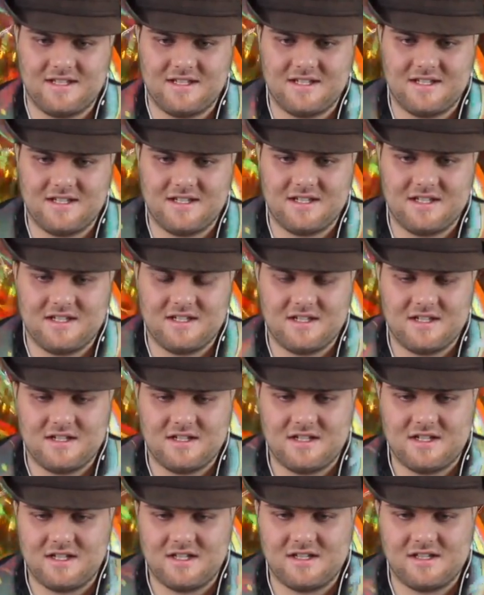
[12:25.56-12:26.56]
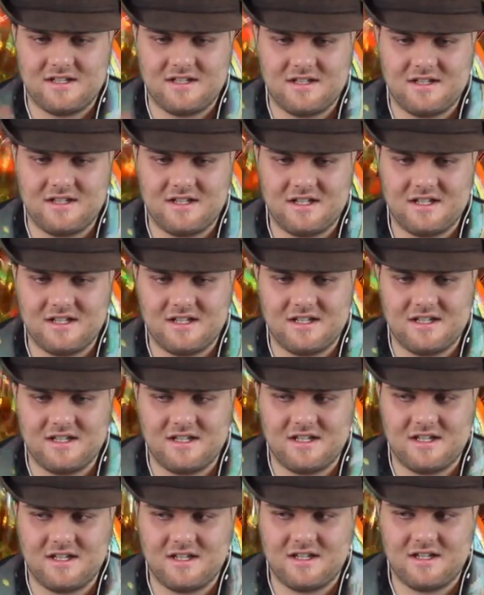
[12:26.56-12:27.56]

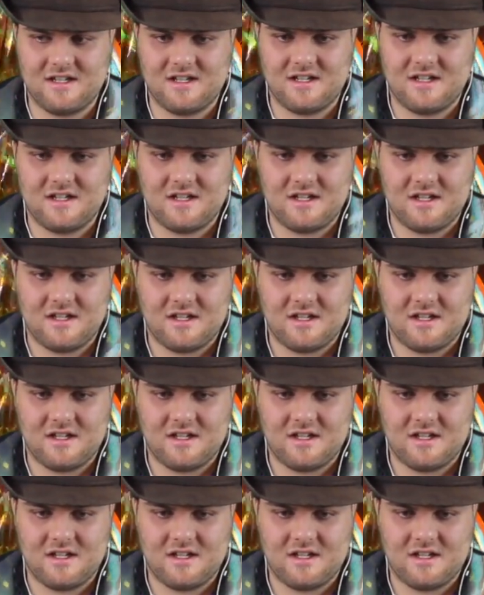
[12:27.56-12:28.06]
[no speech]